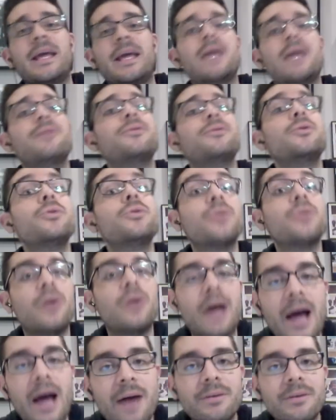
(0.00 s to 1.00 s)
If you
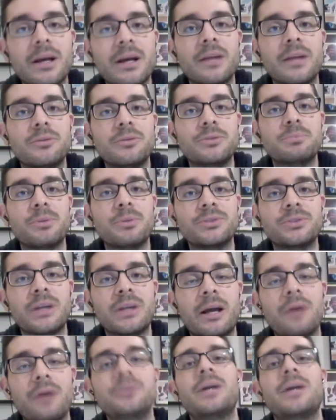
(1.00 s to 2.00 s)
don't have a Getresponse
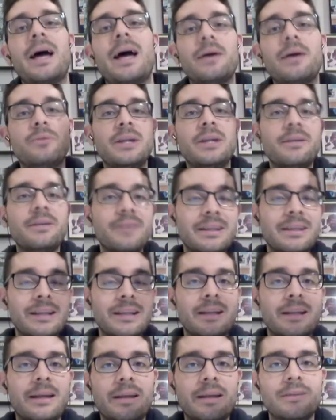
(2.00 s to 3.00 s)
account, I will leave in
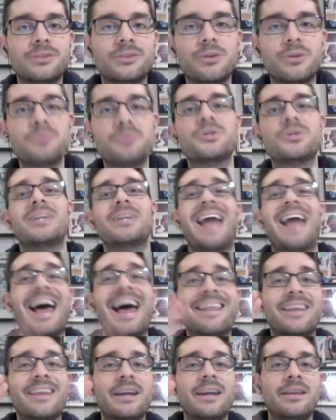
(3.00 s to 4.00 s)
the link in the description
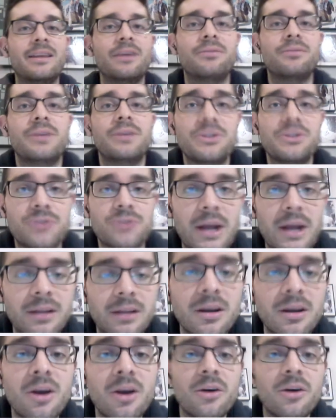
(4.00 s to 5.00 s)
a 30-day free
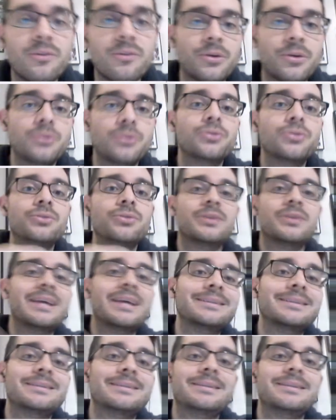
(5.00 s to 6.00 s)
trial for you to
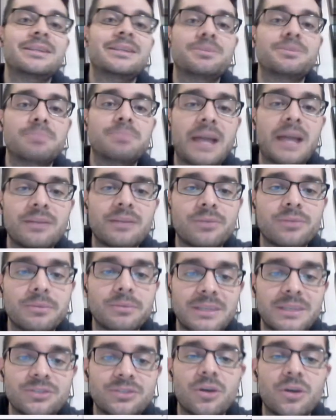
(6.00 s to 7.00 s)
test this
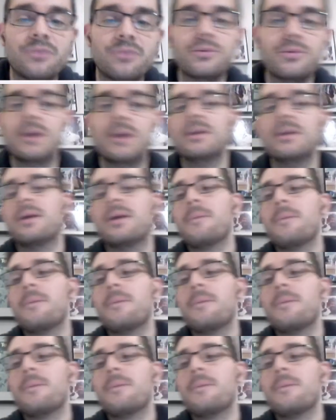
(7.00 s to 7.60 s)
platform, this software.